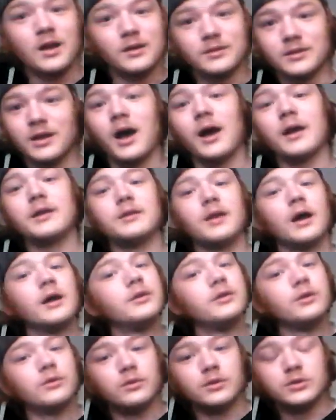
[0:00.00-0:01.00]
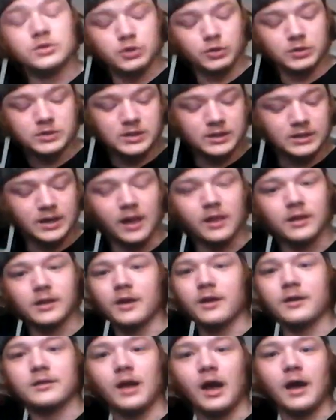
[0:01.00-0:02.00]
Now, I do enjoy
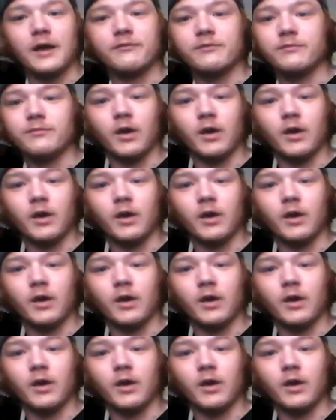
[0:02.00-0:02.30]
Sigelei.